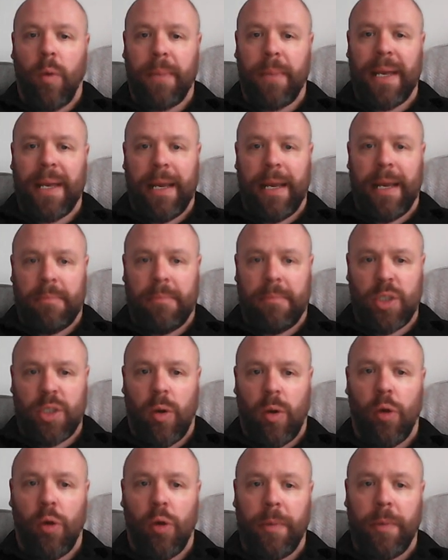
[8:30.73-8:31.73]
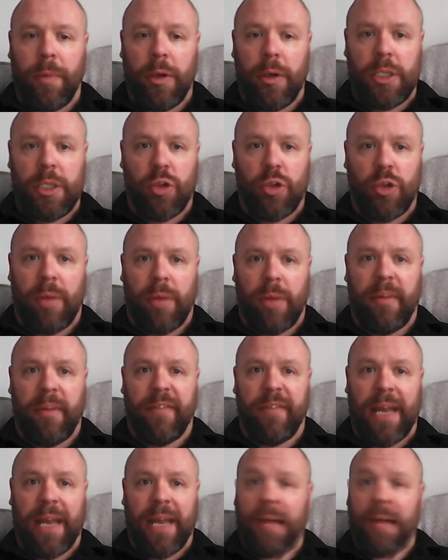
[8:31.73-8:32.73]
p.m. So I hope you can join me
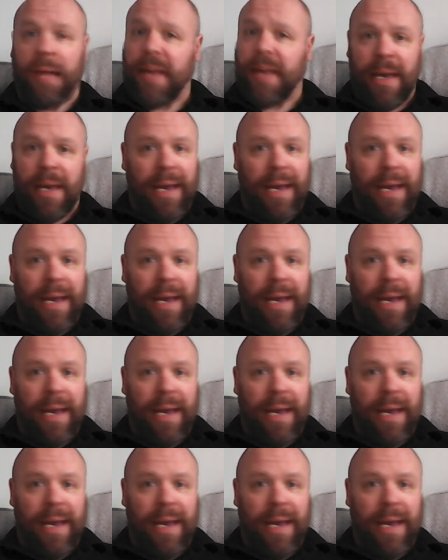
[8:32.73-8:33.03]
for that.